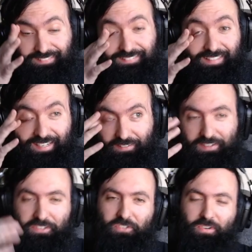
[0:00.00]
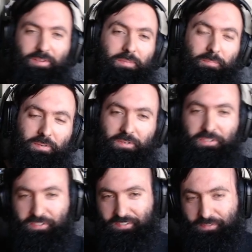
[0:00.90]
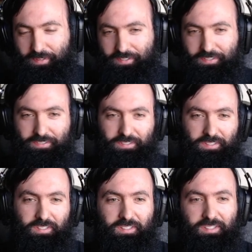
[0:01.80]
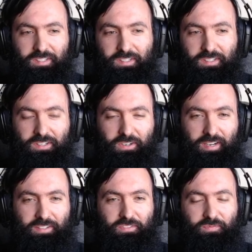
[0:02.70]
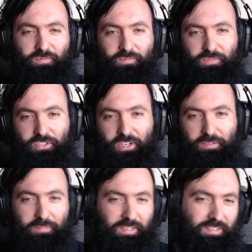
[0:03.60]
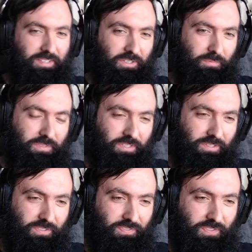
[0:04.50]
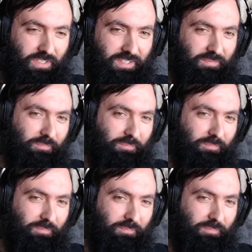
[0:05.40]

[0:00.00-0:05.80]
Damn, I just drained my potions, basically. Well, I chucked my cube, too. Fuck.